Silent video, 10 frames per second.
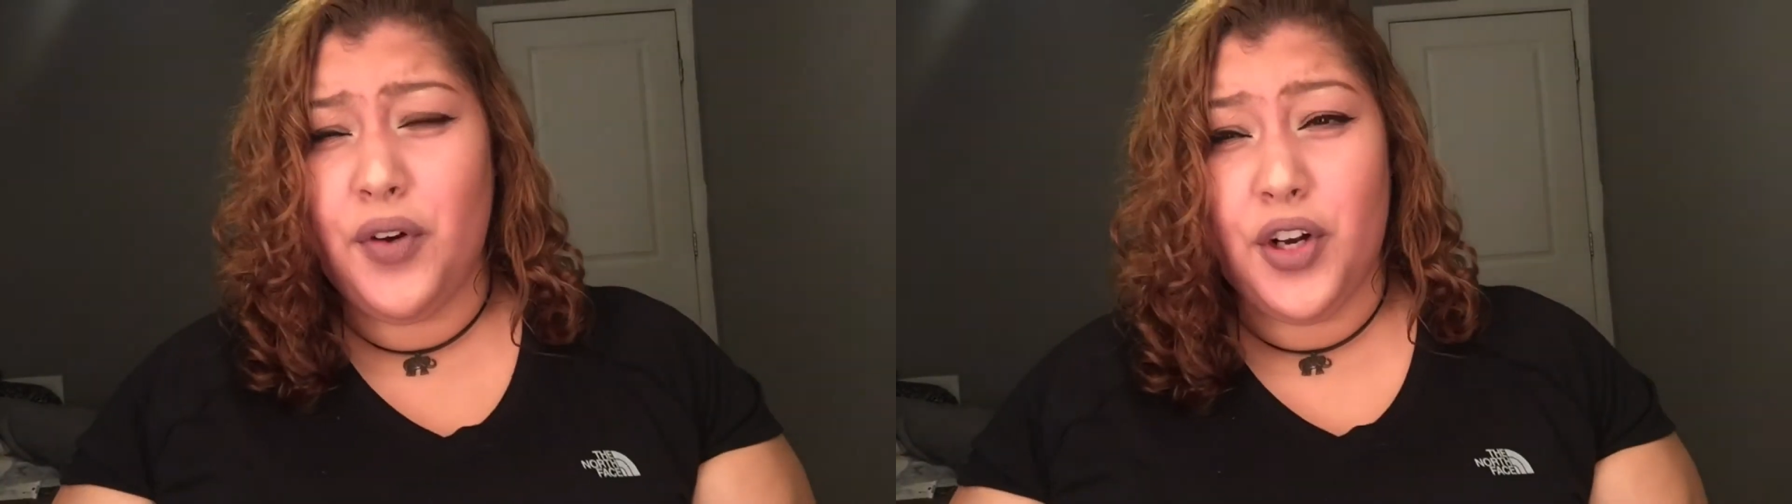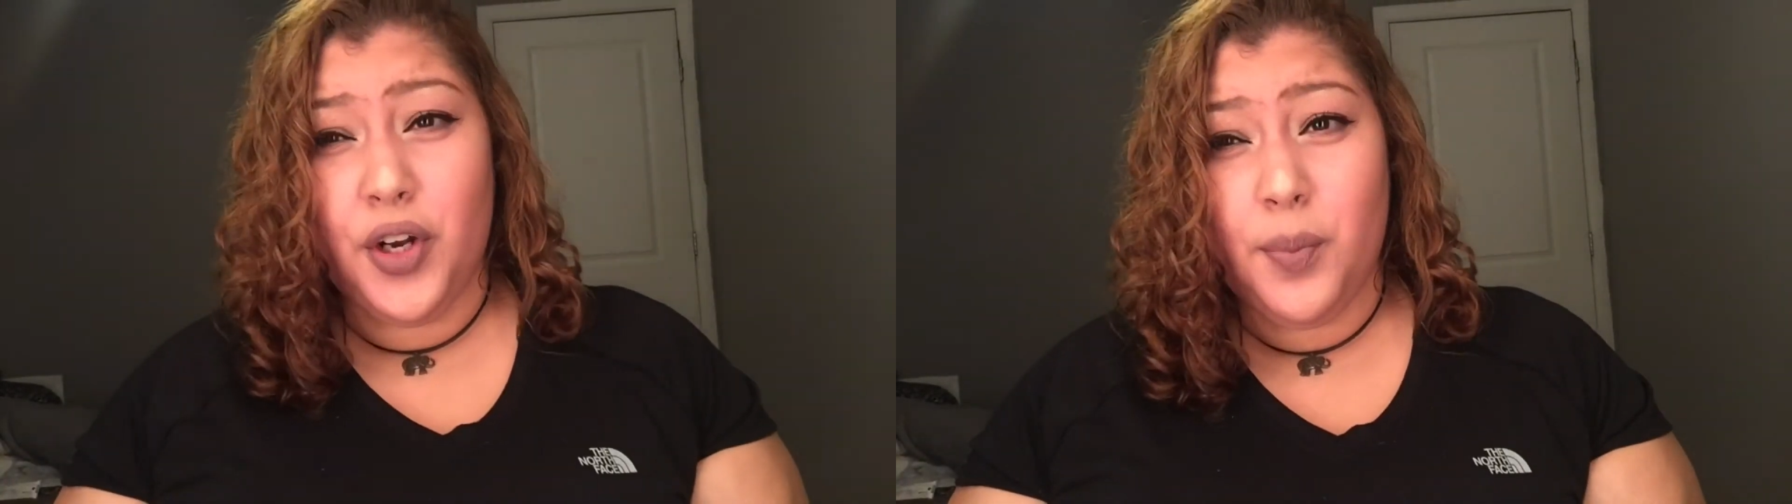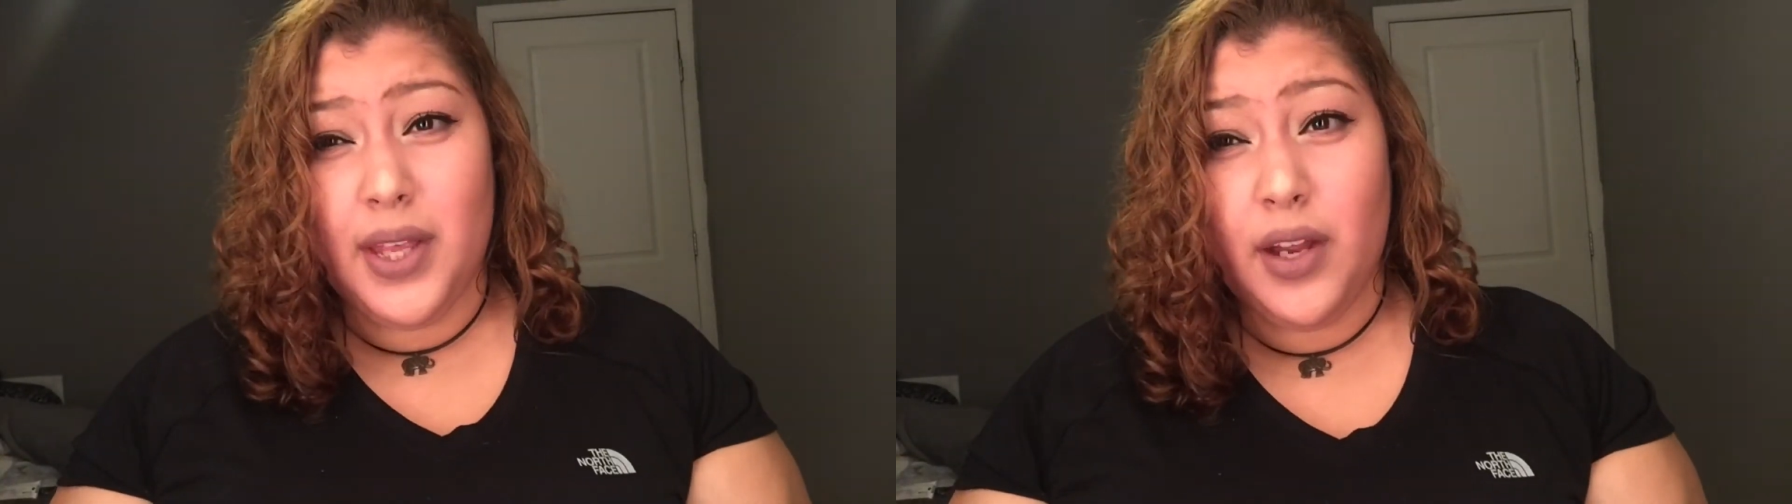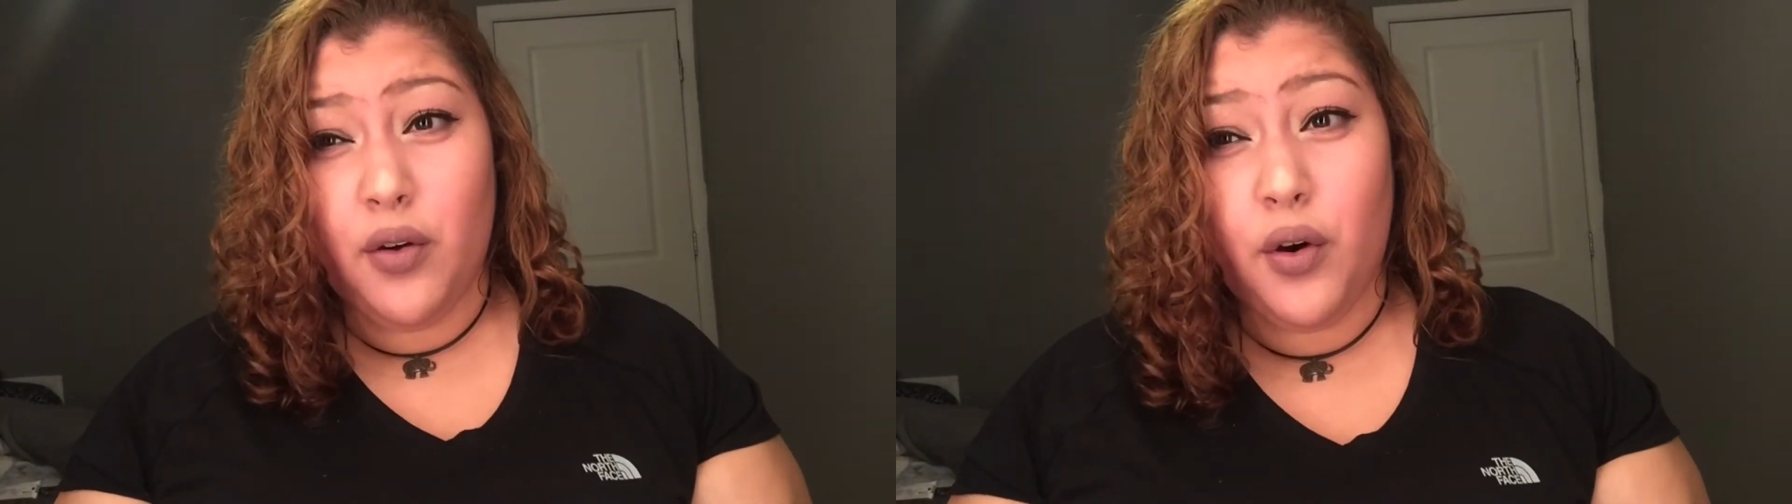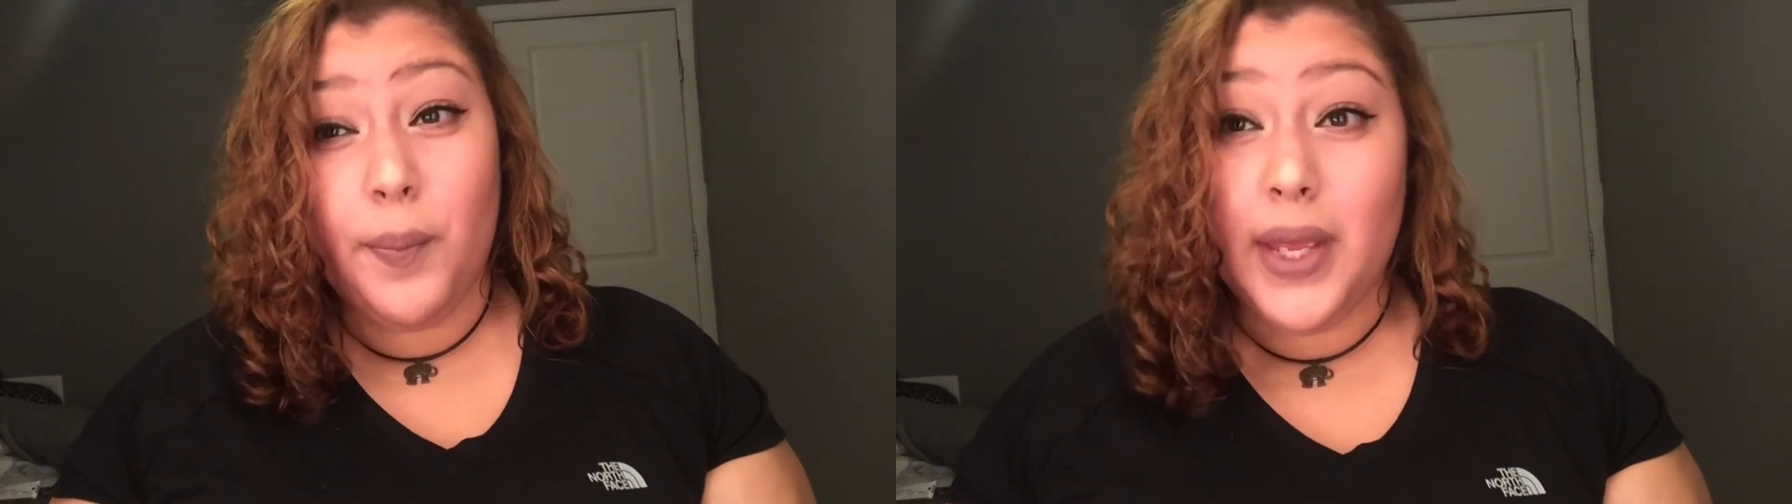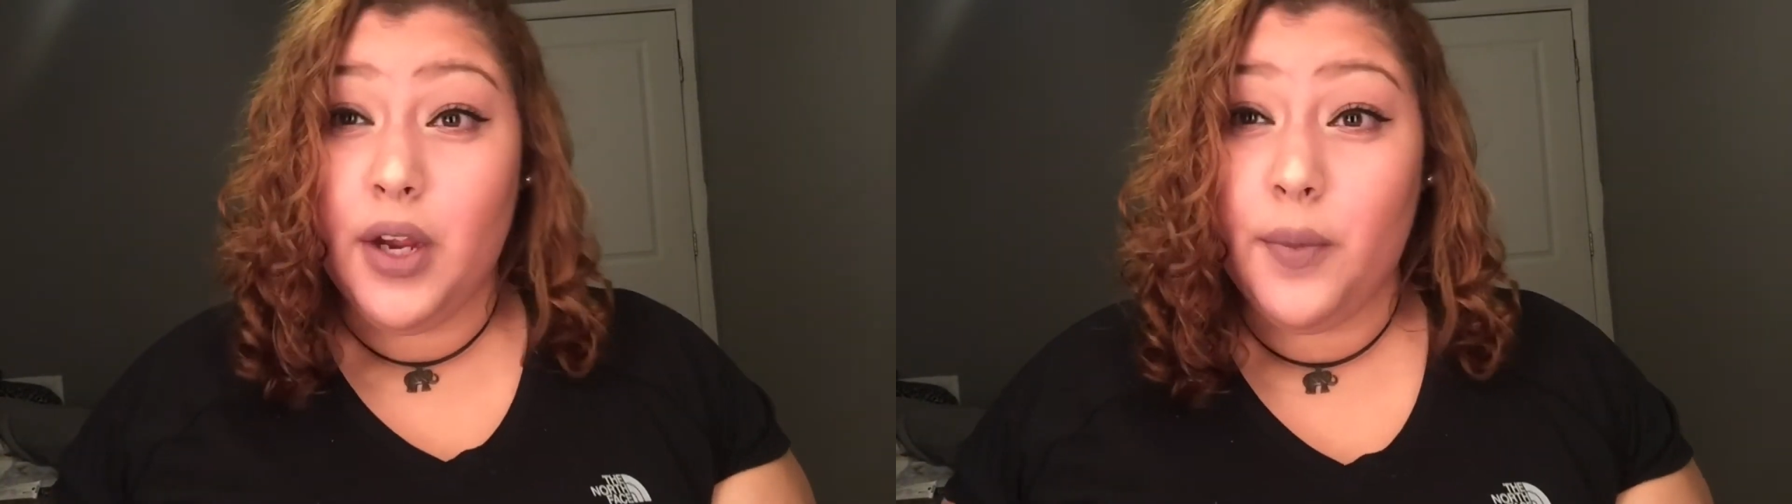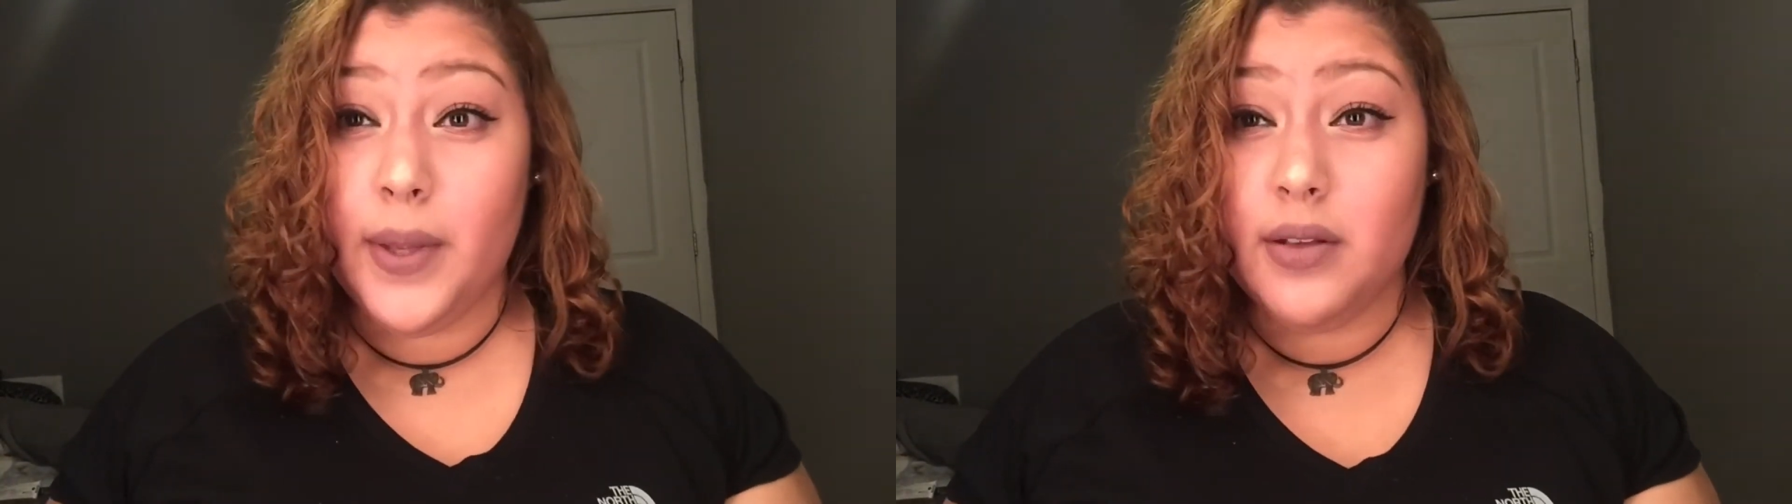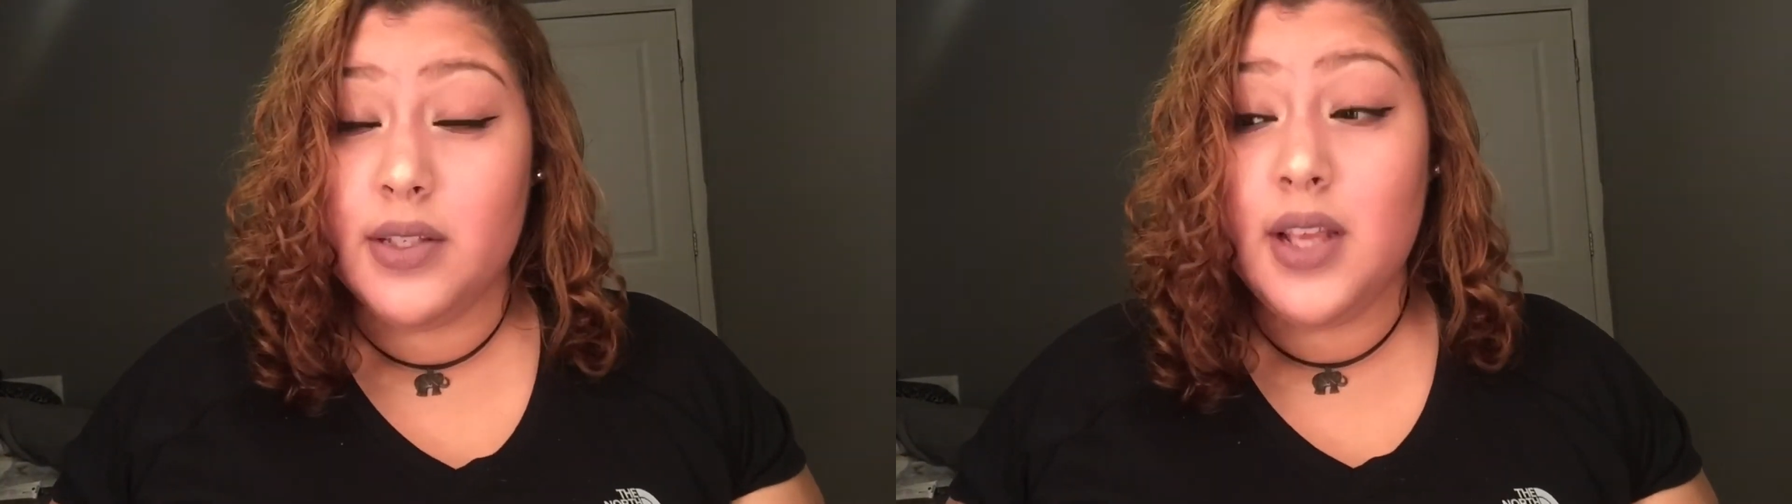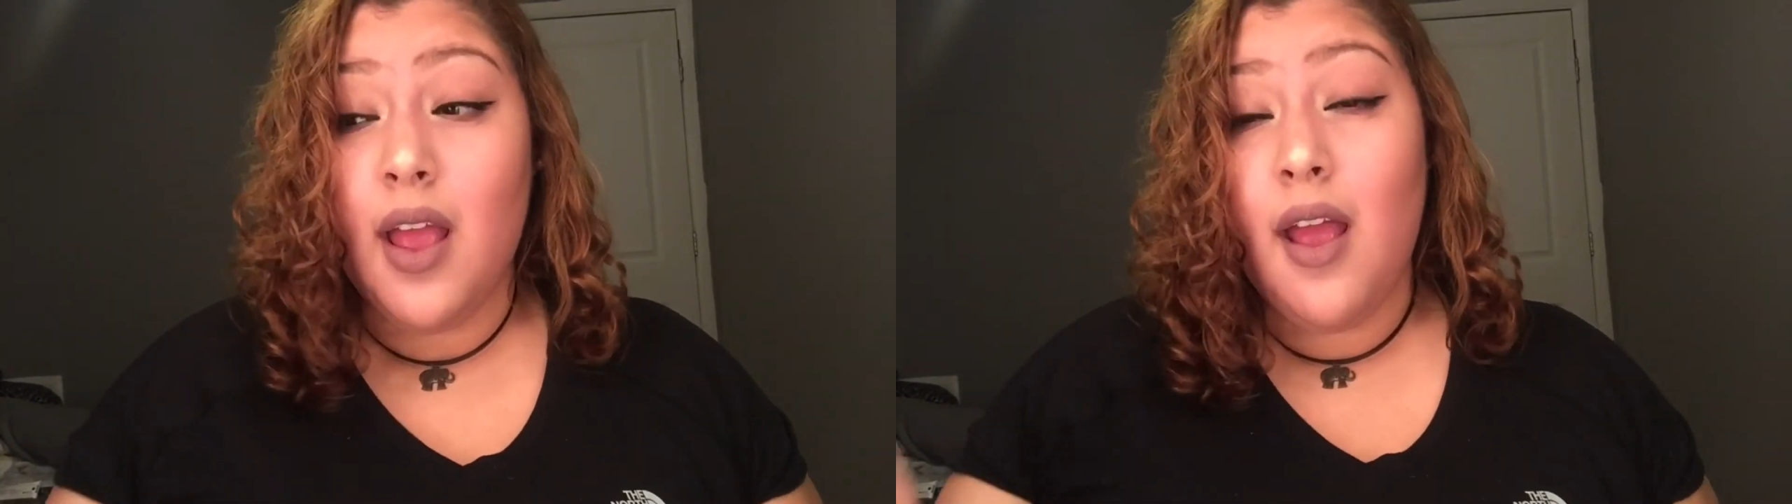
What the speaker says: on your plate or pay your bills